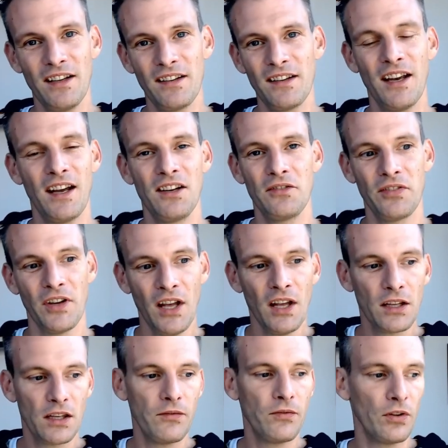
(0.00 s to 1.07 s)
To kind of
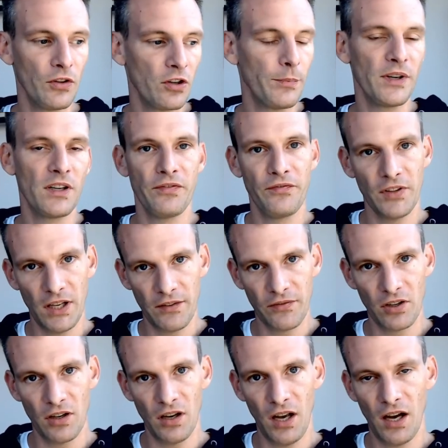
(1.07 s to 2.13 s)
give you a little bit of
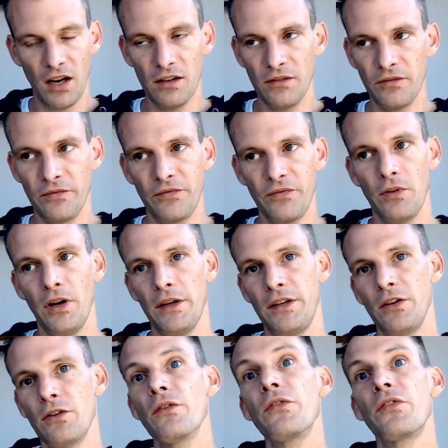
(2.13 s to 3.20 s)
flavor of
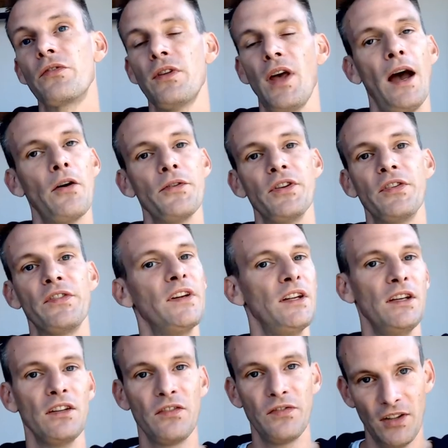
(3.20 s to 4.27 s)
here's how the
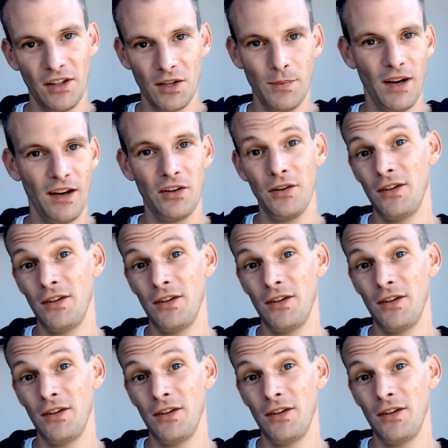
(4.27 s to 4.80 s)
city is feeling about you,